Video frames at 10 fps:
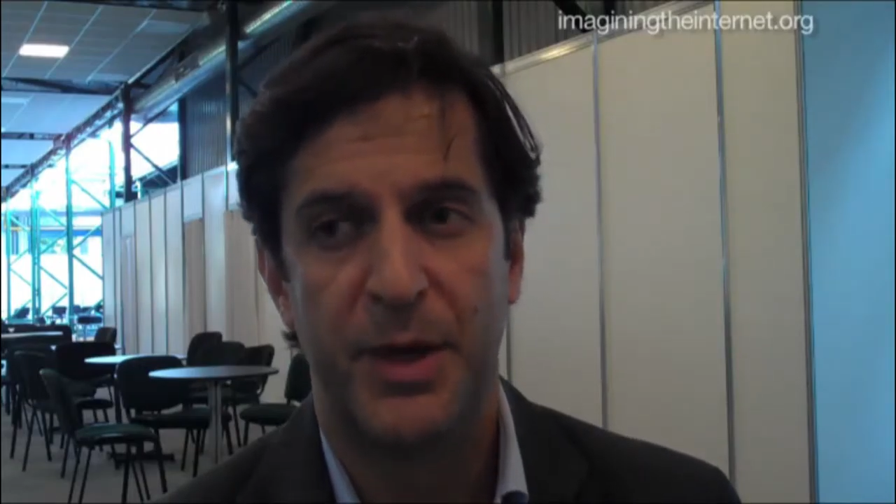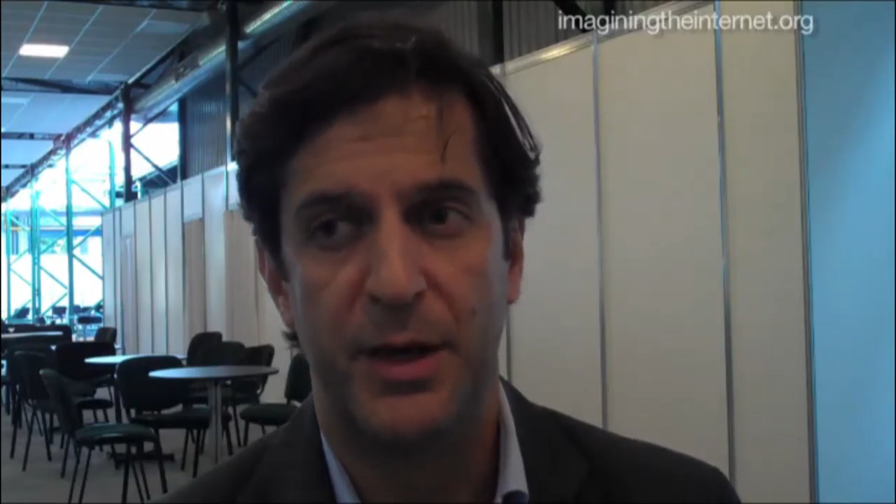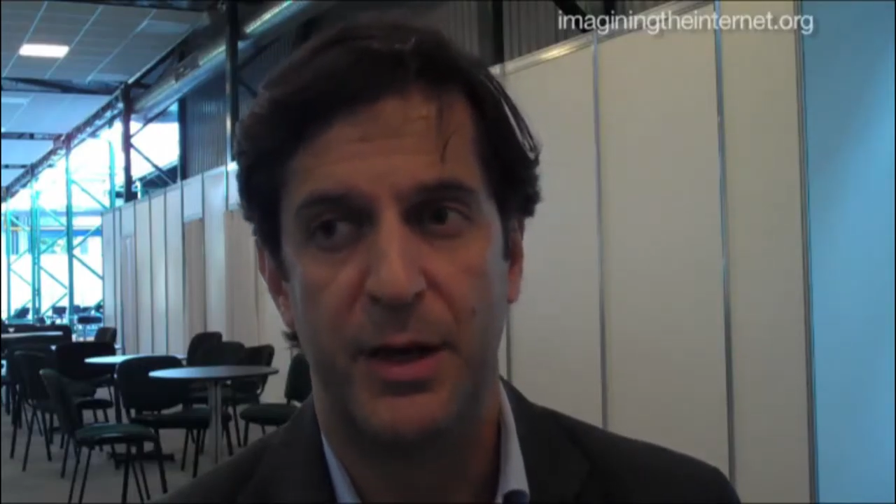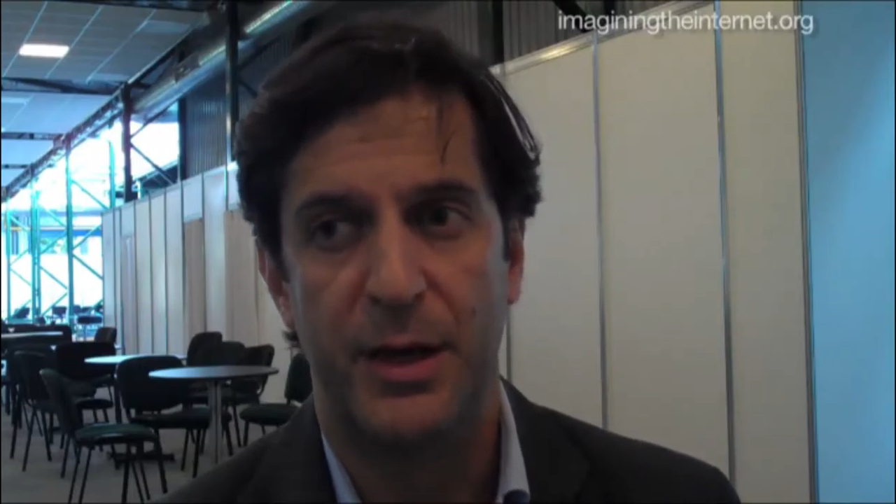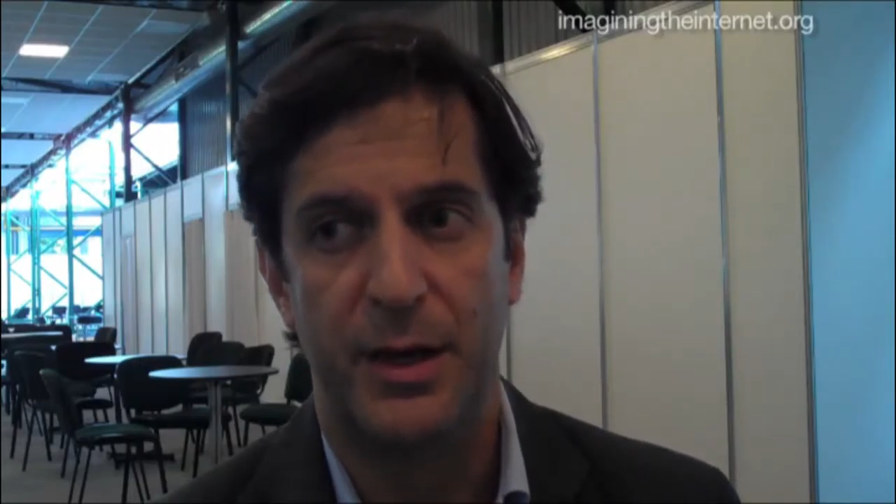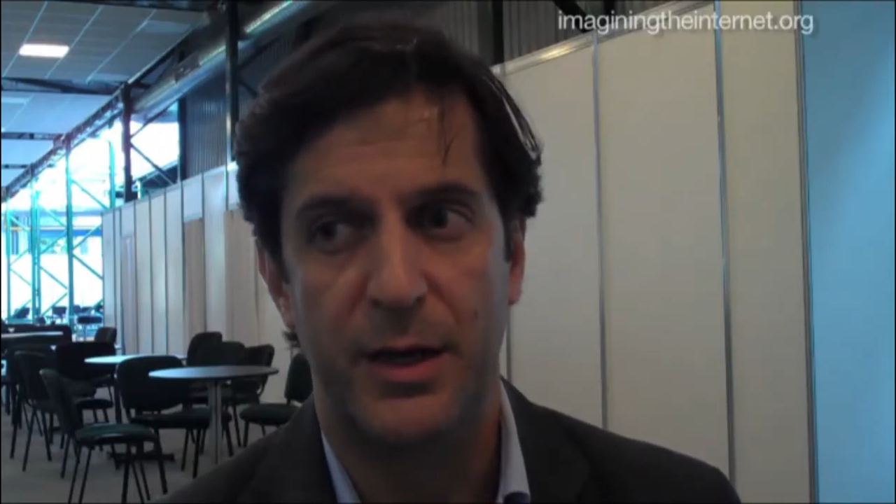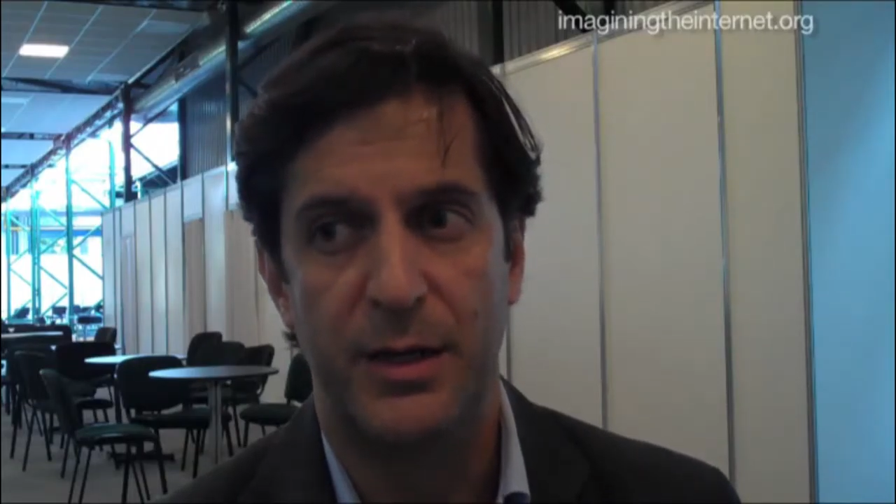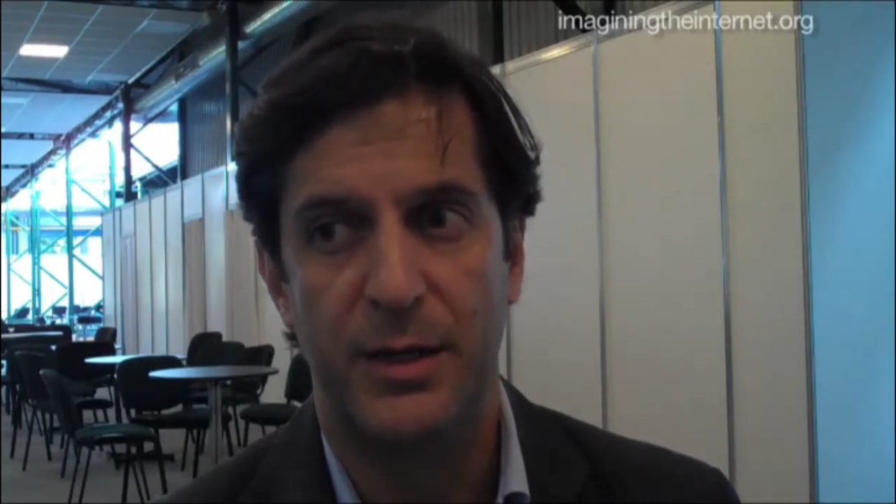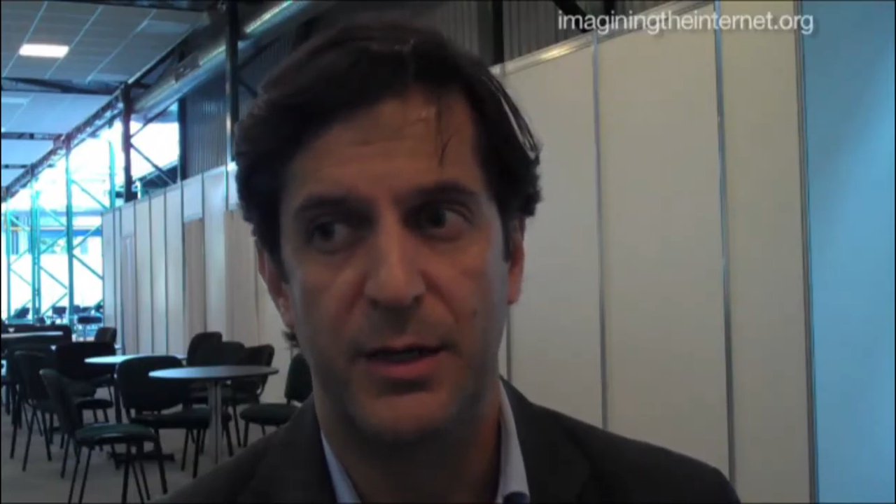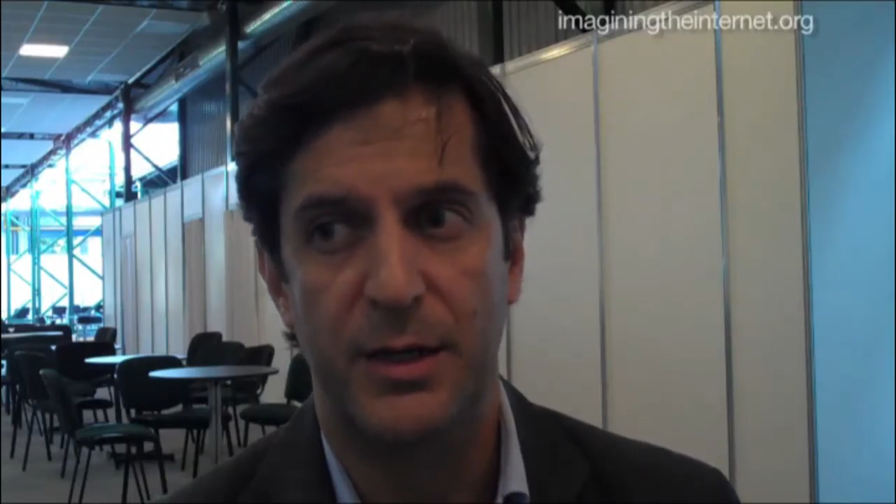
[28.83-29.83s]
uh, in,
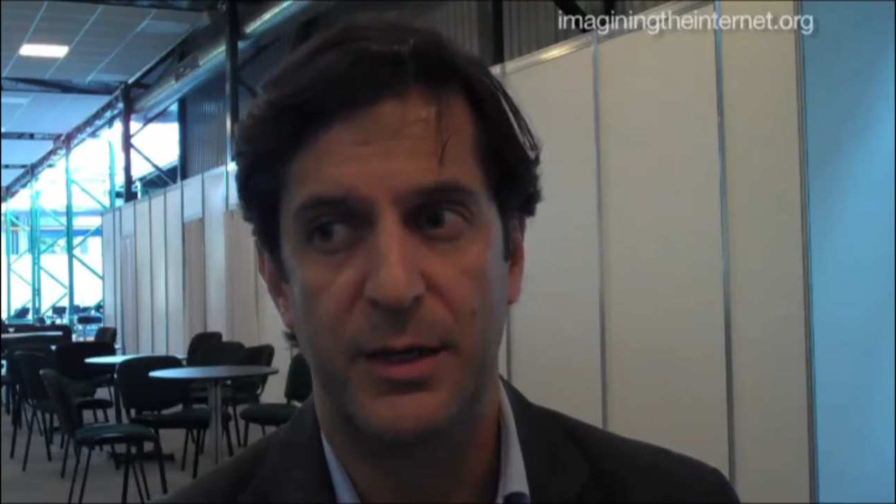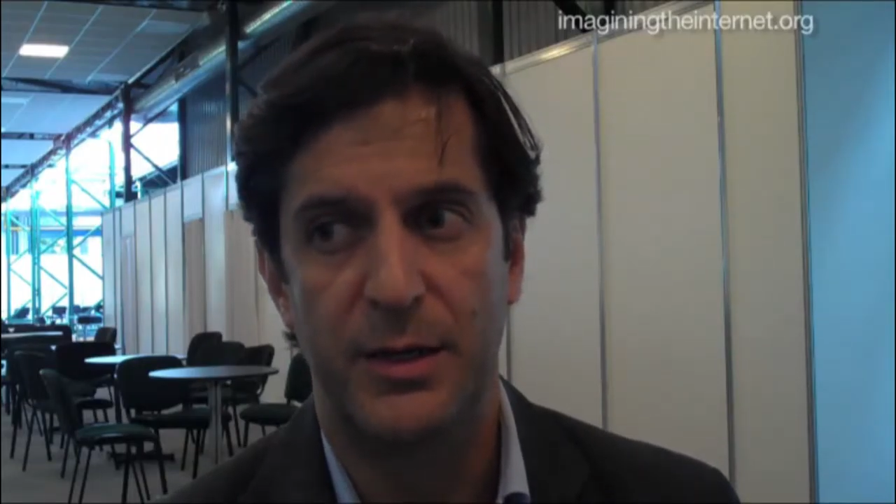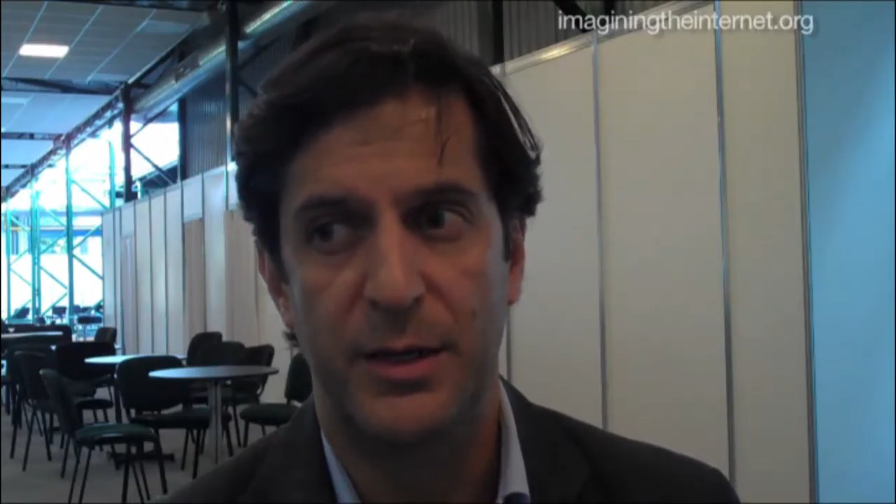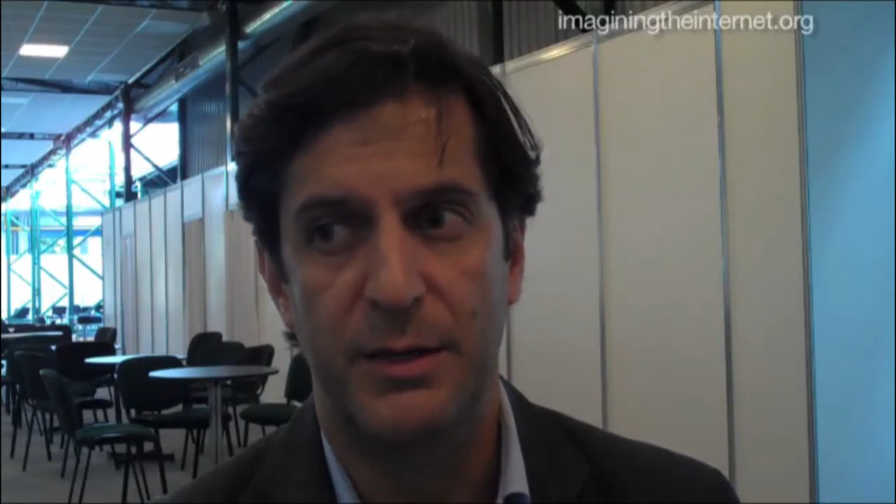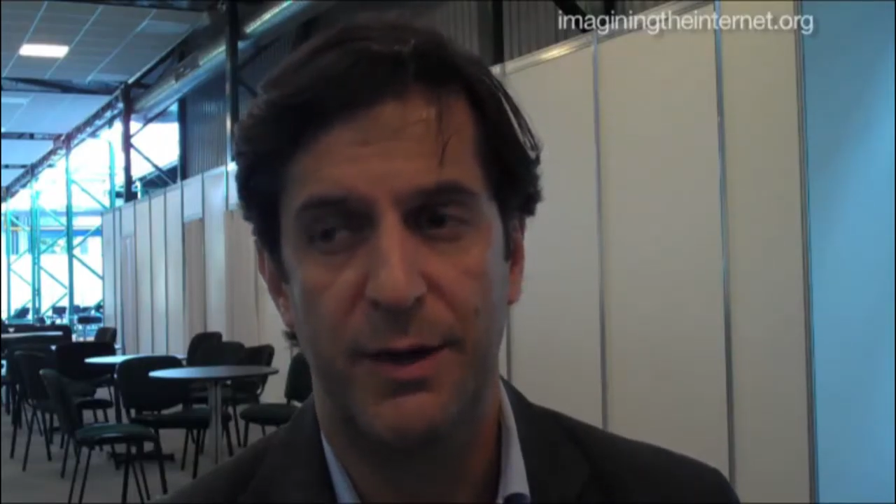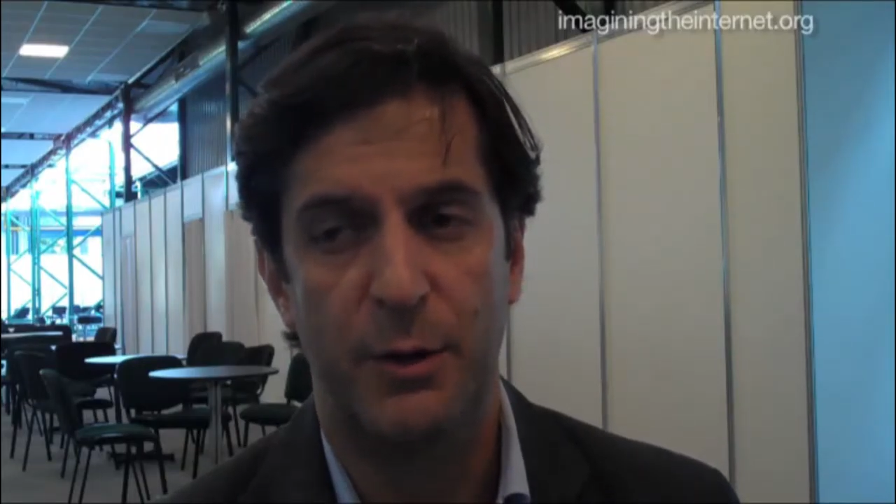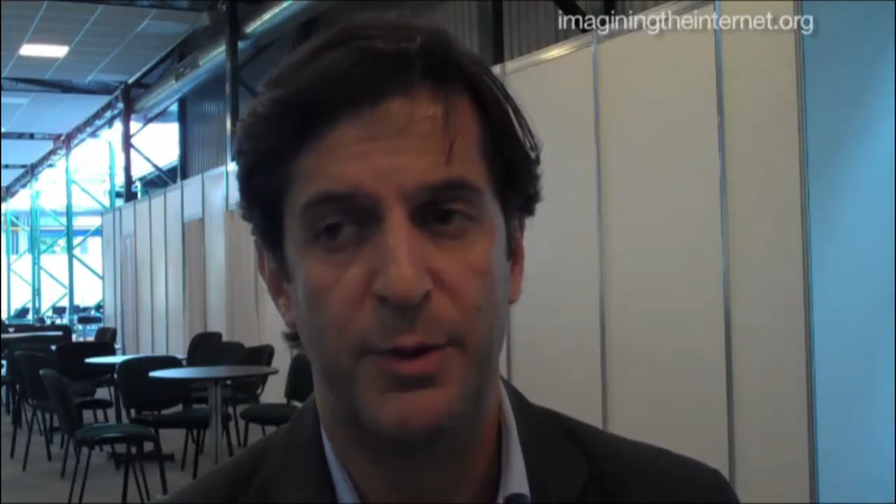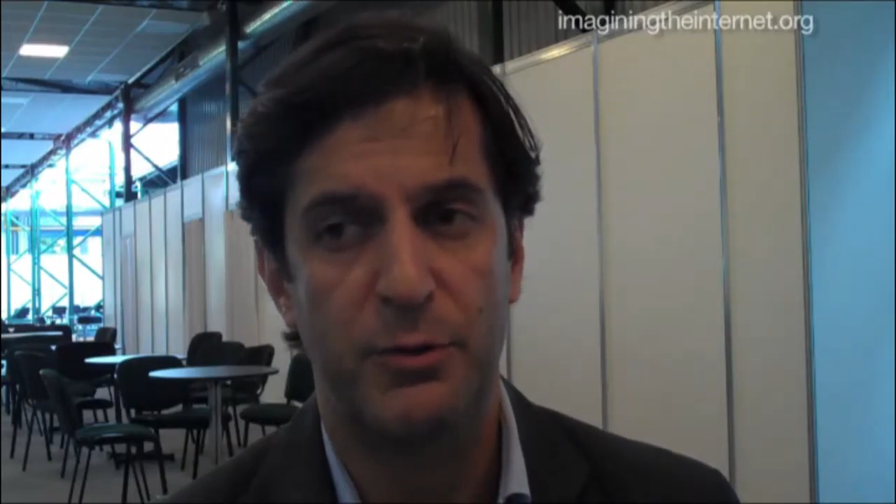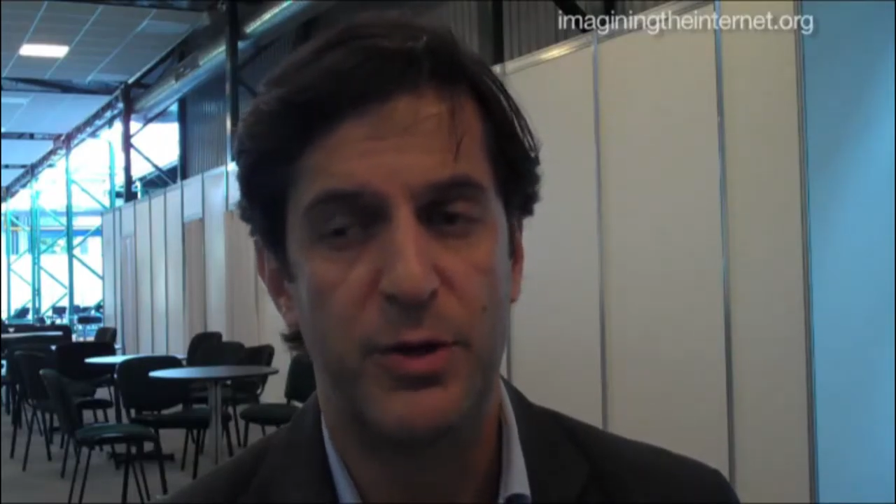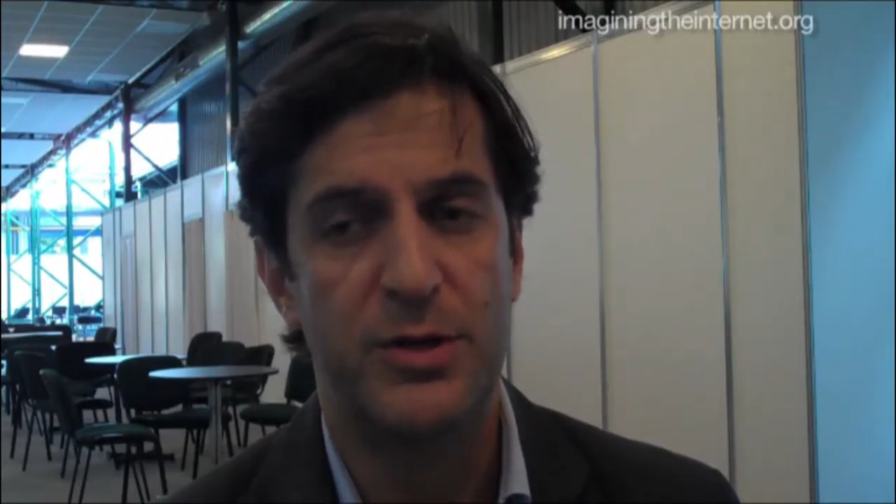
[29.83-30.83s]
in
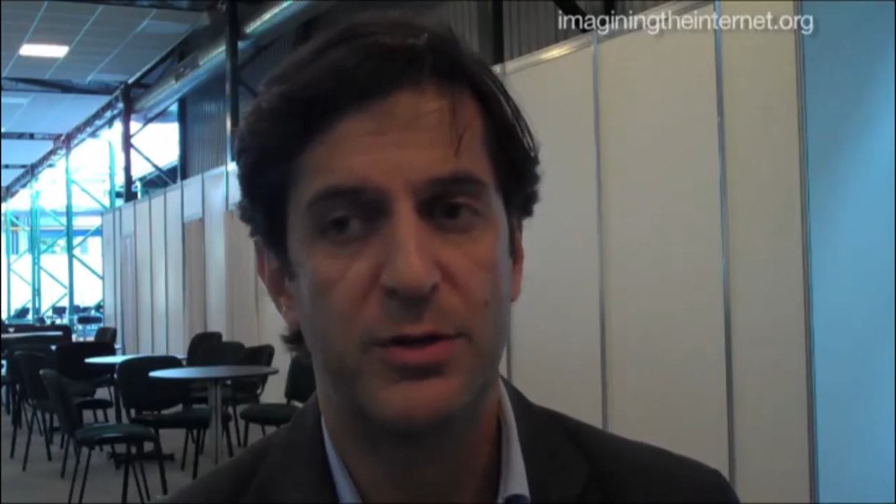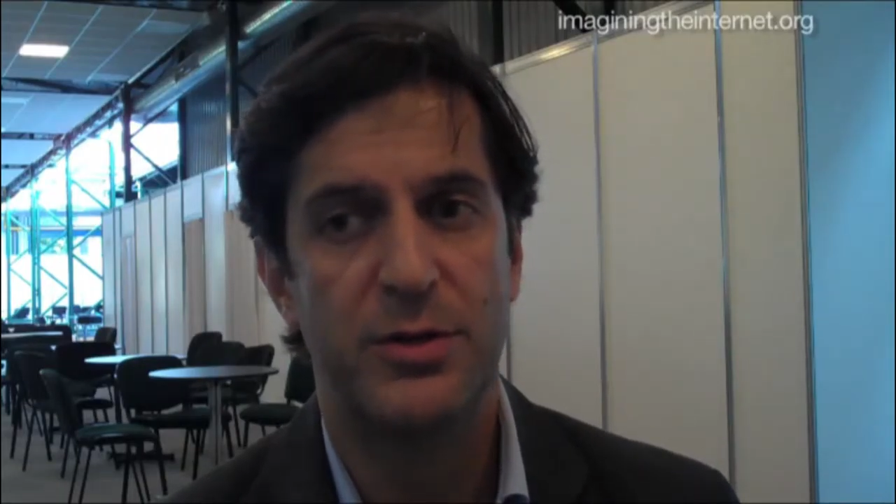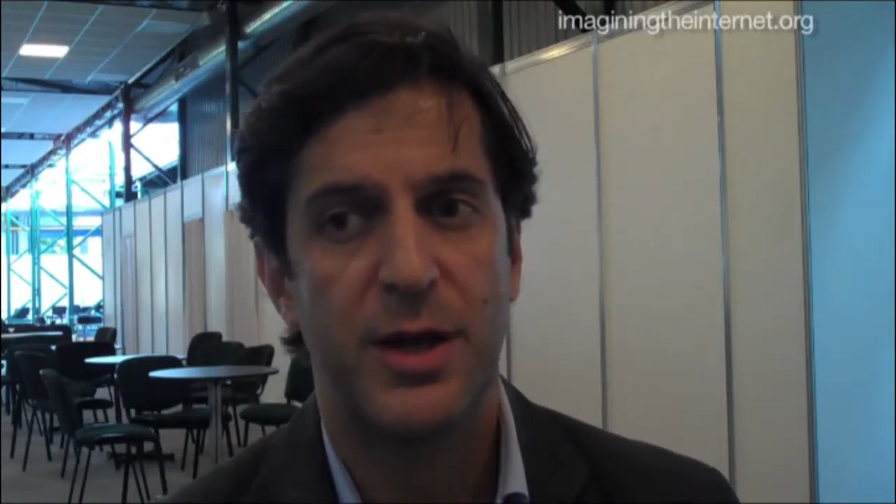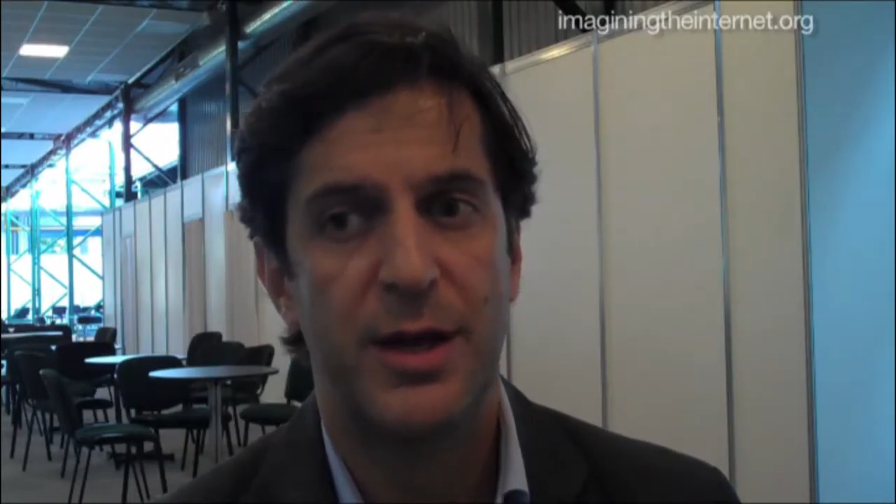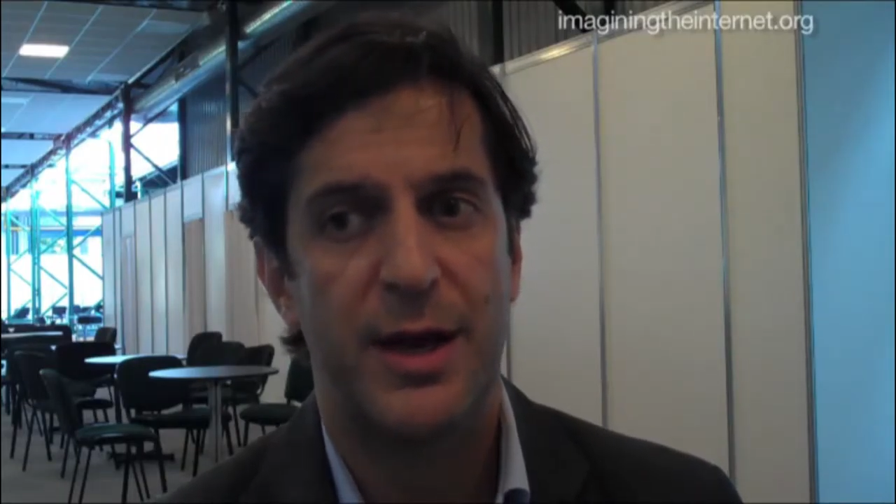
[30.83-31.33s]
developing regions.